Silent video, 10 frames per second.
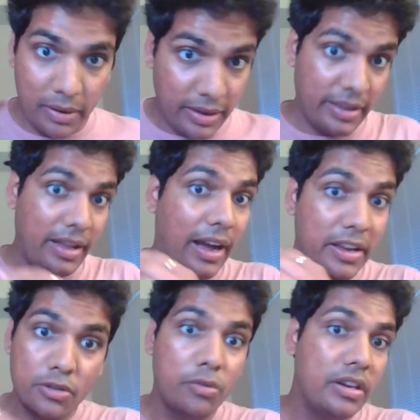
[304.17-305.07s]
my high
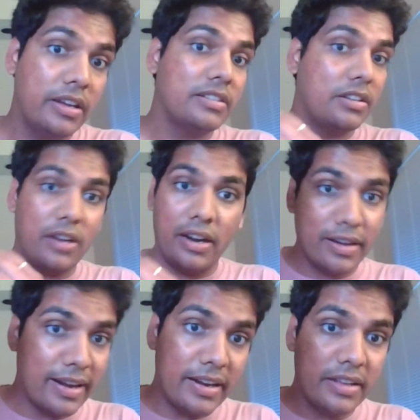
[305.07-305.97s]
school years and
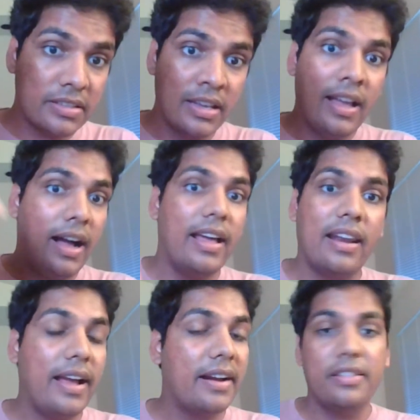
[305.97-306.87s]
undergrad years, I
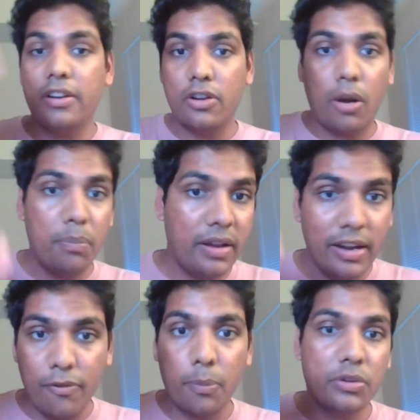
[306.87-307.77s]
ranked in the top
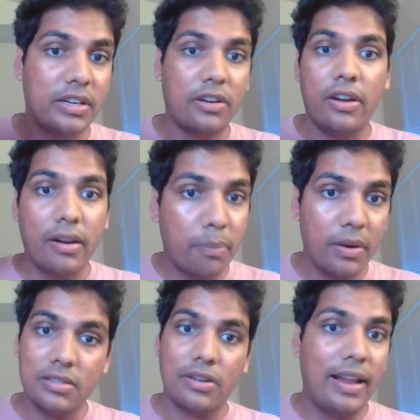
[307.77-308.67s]
10 for Project Euler
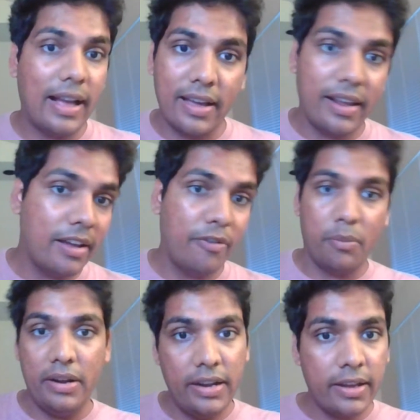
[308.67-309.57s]
Plus on HackerRank
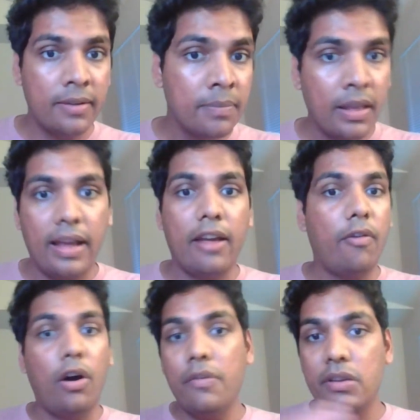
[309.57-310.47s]
from India. And
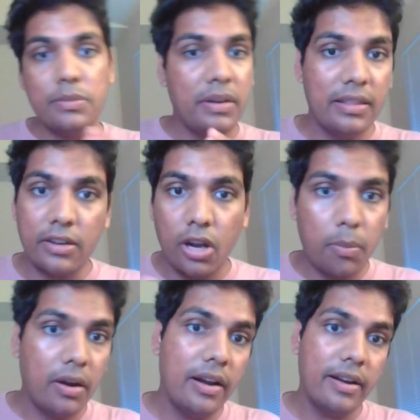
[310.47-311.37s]
I've always been in the
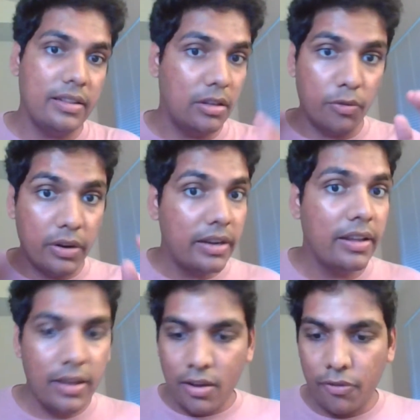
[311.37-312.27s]
top 100 in the world
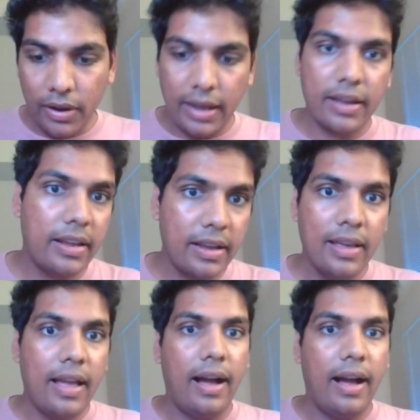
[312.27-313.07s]
for HackerRank,